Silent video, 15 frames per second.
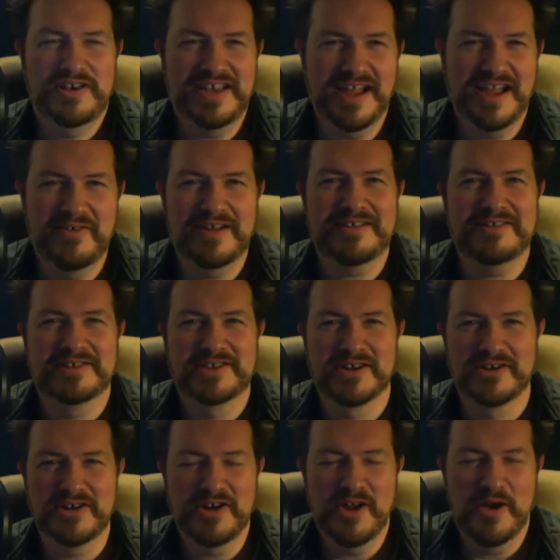did Don Rickles
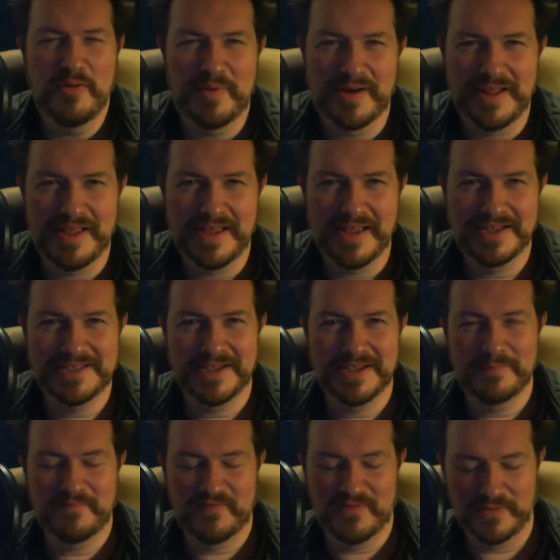hurt? Nobody,
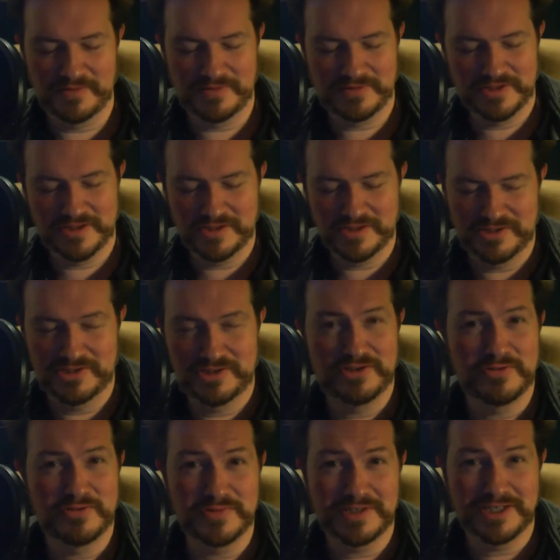except for the
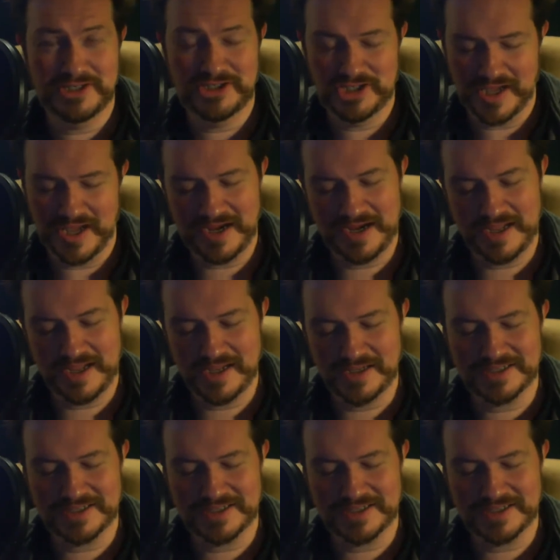Jews, Chinese,